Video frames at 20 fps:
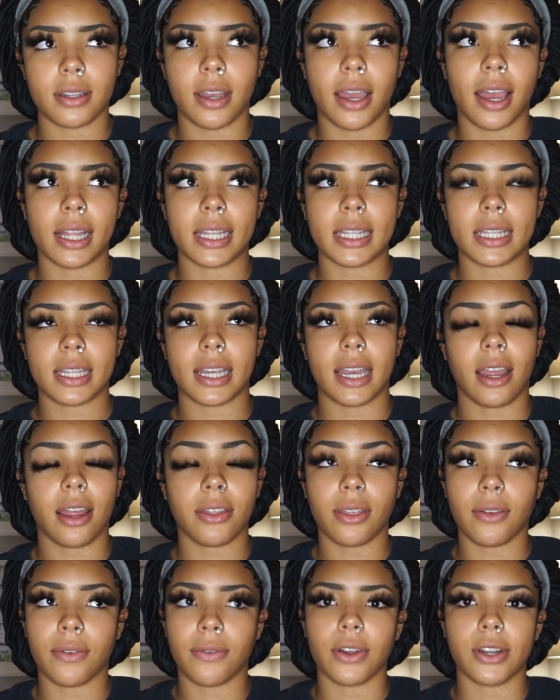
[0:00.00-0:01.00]
hence like
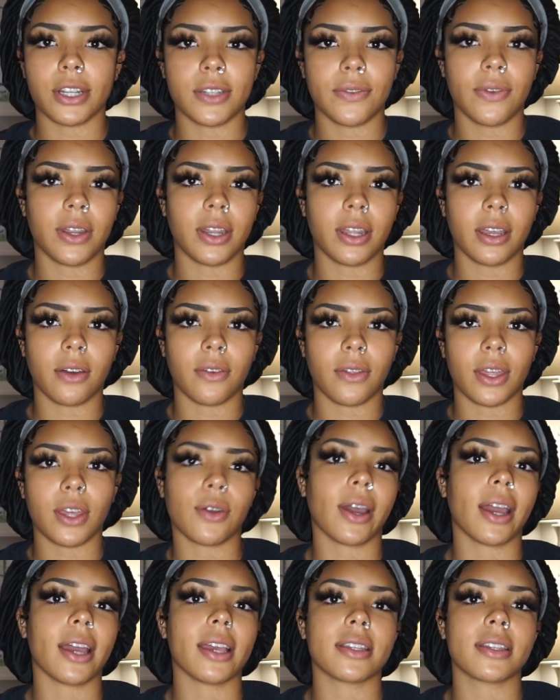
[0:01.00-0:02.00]
the first video that you
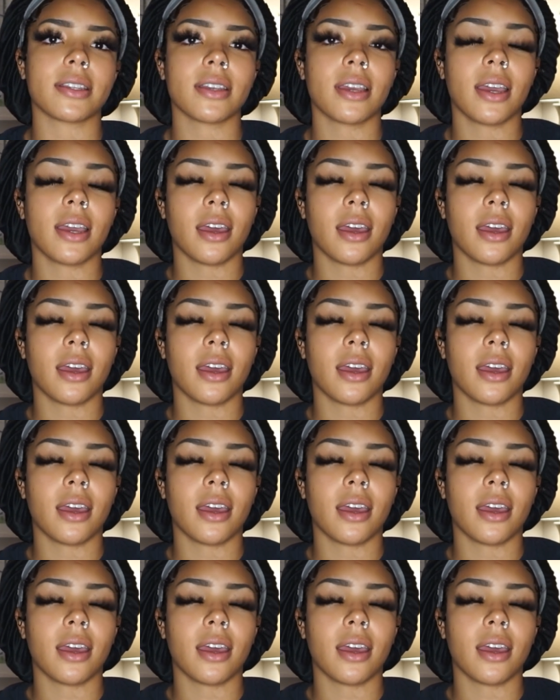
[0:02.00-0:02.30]
guys